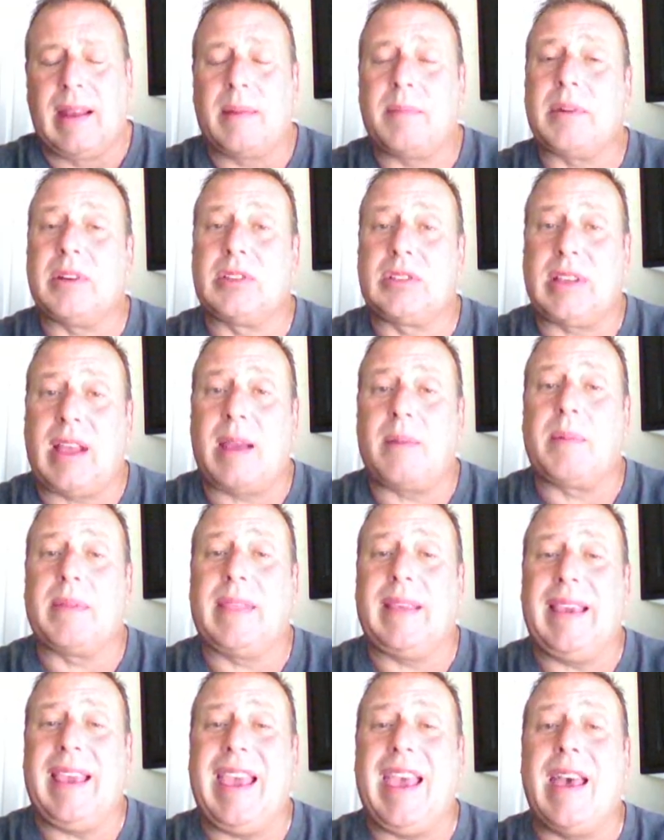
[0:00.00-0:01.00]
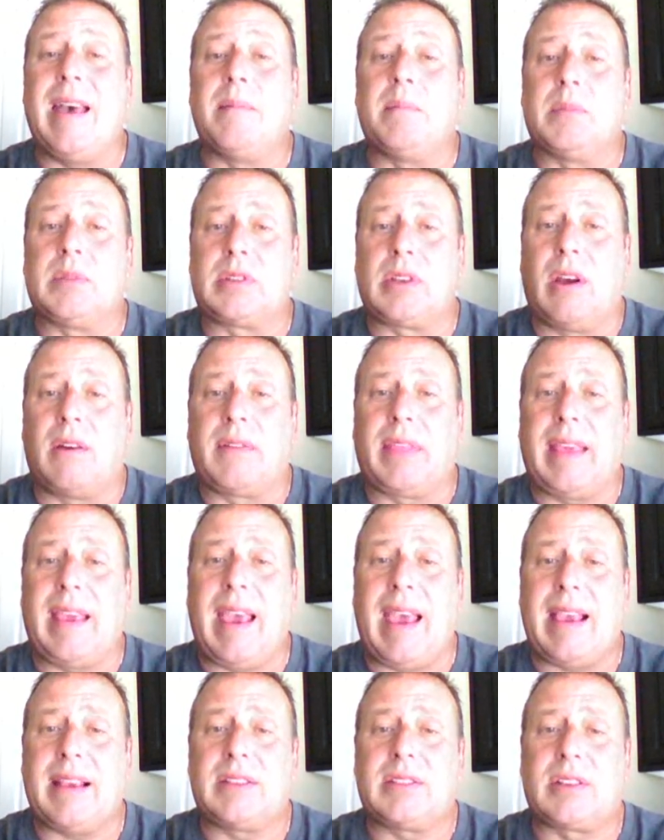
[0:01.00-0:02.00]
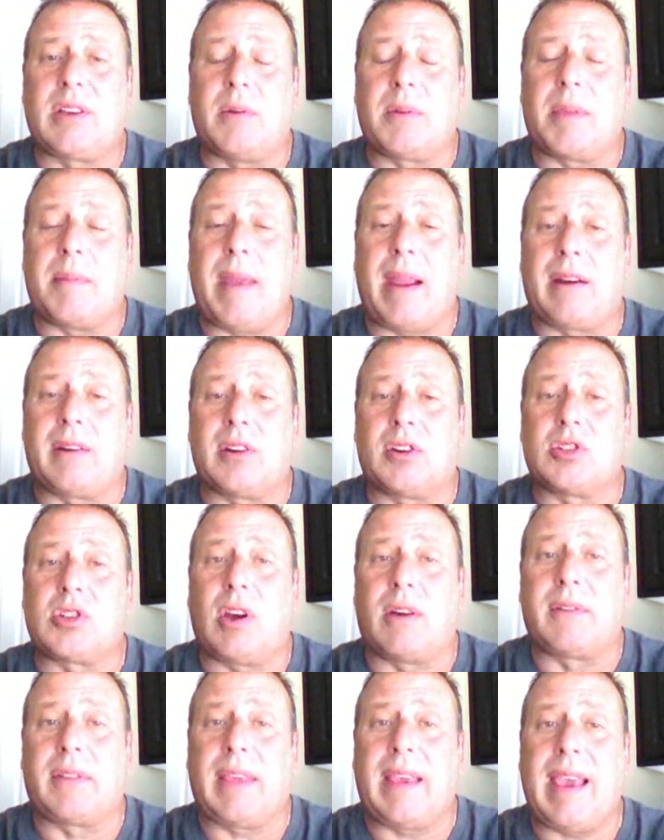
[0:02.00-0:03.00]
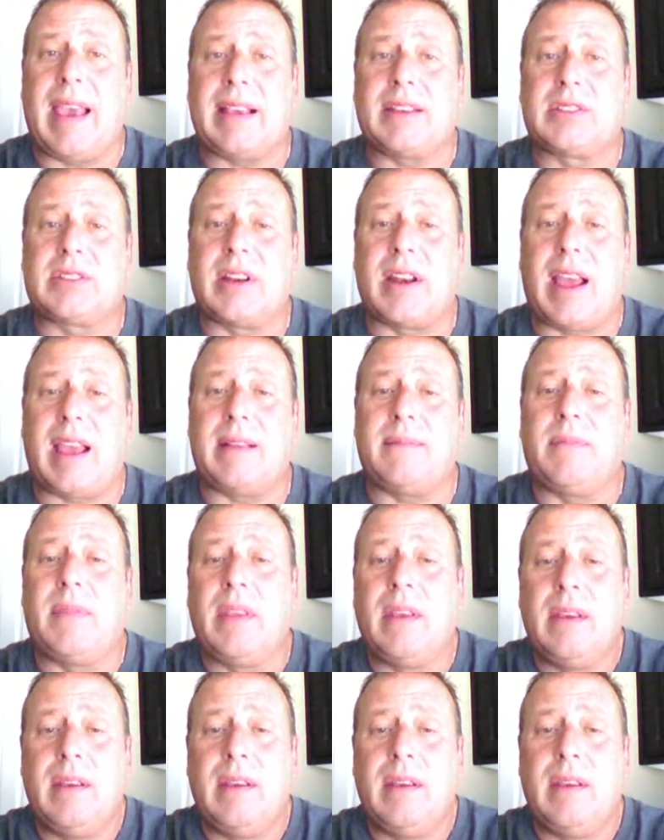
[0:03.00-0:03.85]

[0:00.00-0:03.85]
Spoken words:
And I'm going to side with the M's over the Yanks. Go with the Mariners over the Yanks tonight.